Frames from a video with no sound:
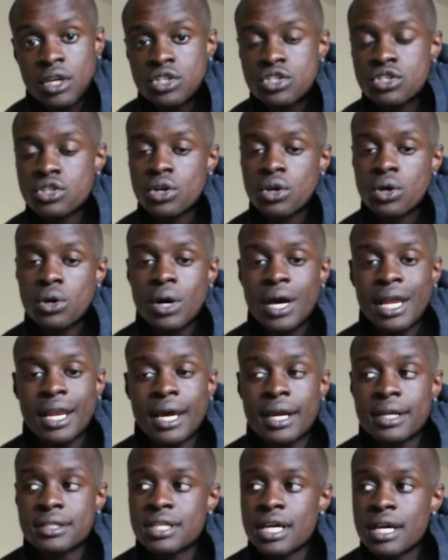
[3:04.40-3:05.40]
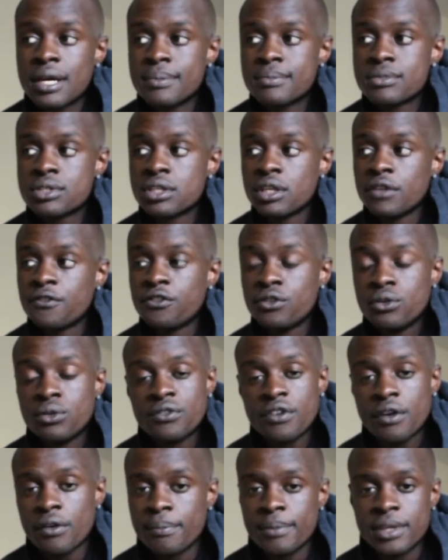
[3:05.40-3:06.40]
So a lot of times, if
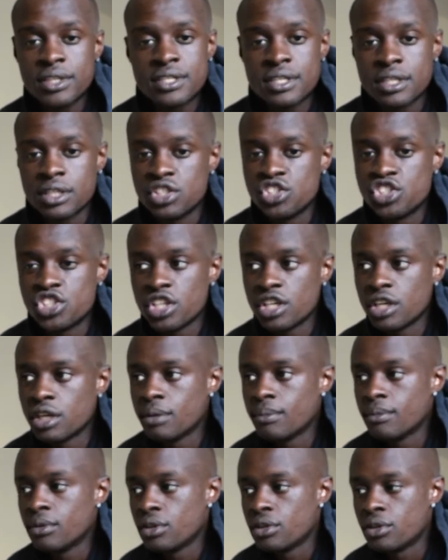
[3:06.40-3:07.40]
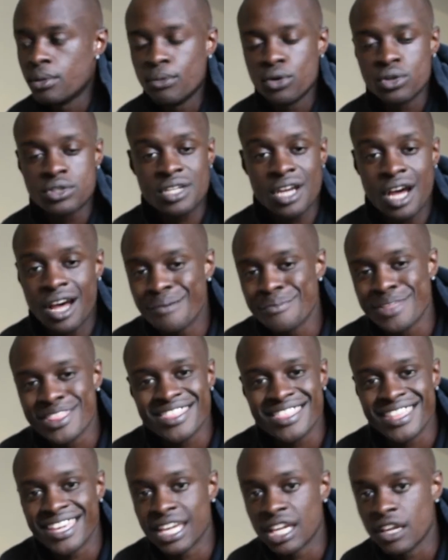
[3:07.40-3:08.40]
you've ever been to the gym, the most common
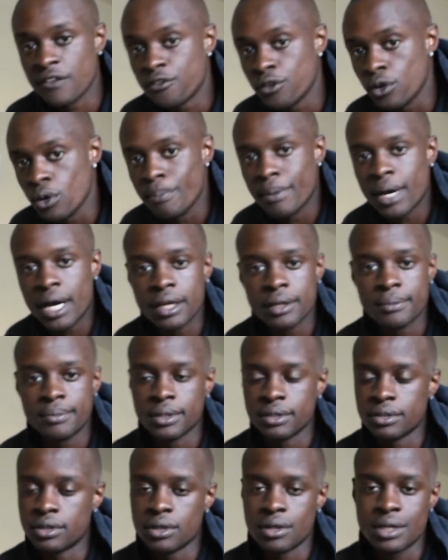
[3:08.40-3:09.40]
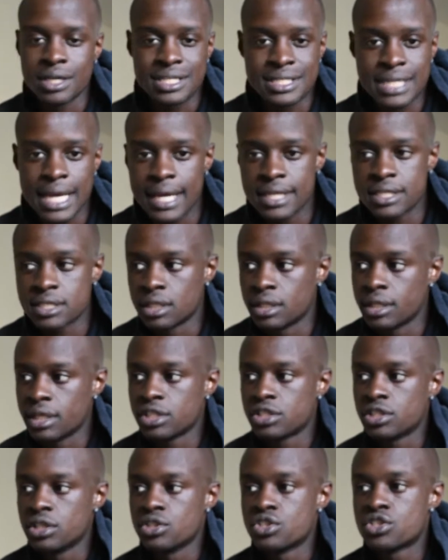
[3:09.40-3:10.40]
thing if you're a bodybuilder is
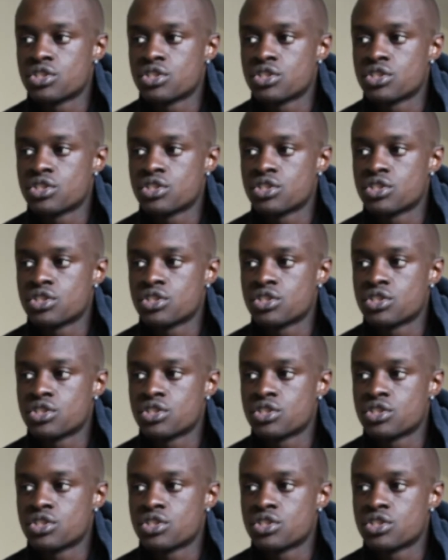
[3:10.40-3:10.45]
isolation.